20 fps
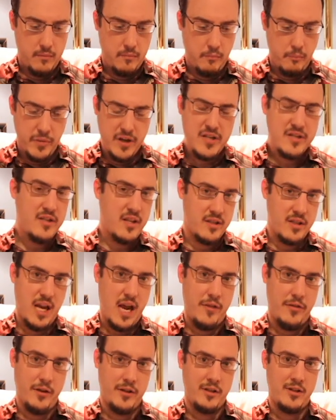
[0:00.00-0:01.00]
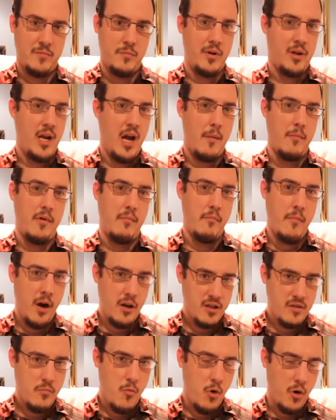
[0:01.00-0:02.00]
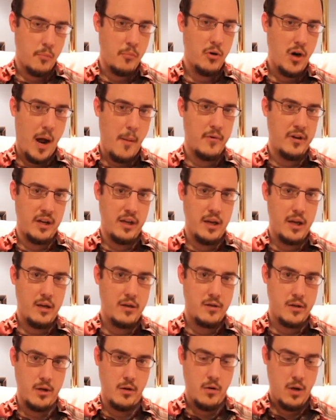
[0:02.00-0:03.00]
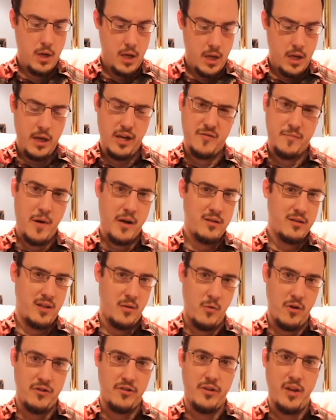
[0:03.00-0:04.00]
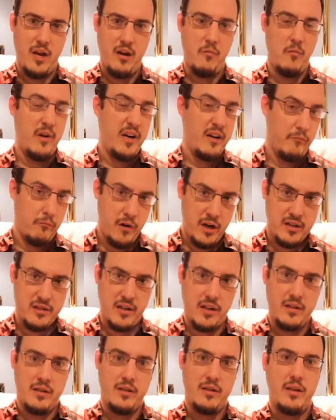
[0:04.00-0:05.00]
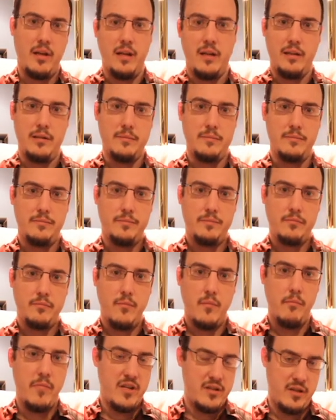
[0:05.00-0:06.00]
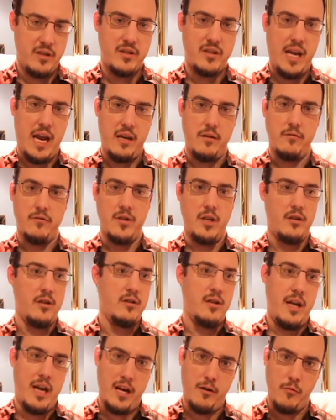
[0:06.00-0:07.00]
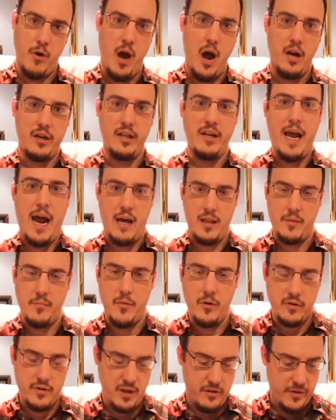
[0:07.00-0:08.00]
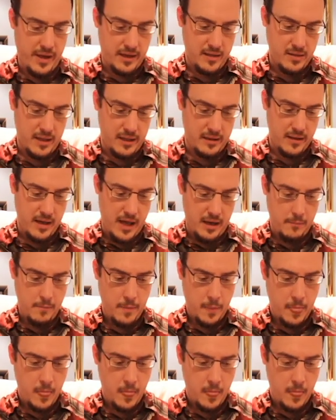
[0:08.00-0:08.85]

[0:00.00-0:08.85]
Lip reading: Business ethics has become a much more prominent issue, especially with recent business scandals such as Enron and Halliburton and things like that.